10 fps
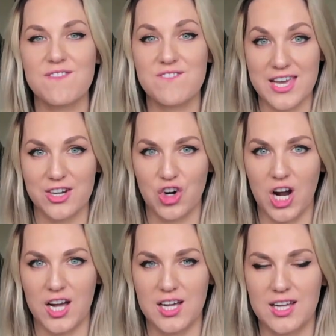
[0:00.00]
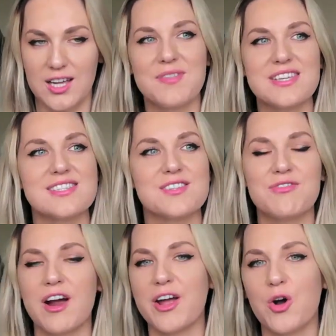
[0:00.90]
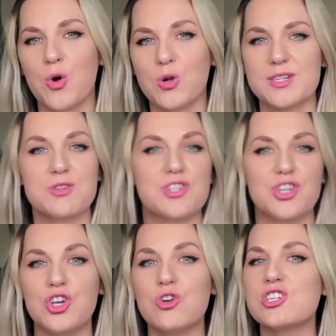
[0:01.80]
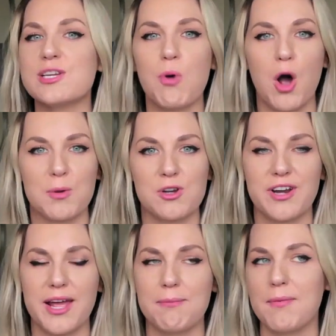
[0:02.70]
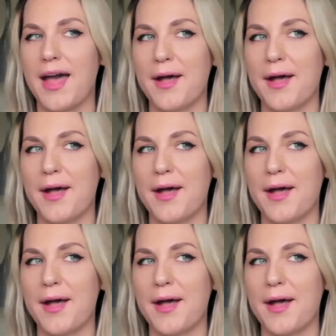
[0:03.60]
Fiacra. This is a very old, it was a hugely popular name